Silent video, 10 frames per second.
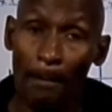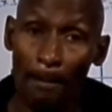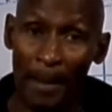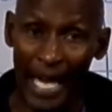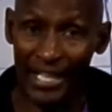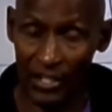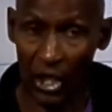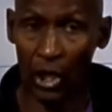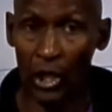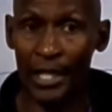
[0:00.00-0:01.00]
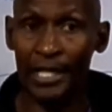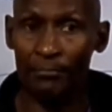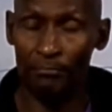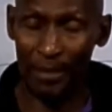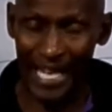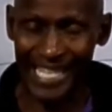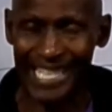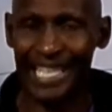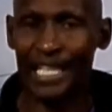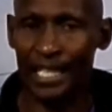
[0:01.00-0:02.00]
based on
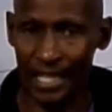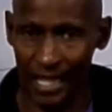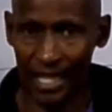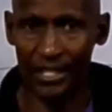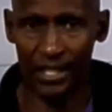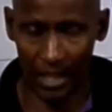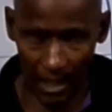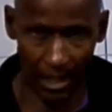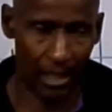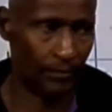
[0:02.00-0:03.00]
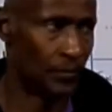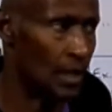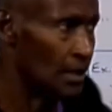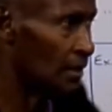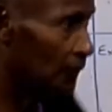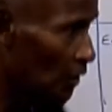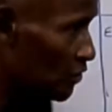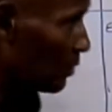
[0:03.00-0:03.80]
basic needs eating. The first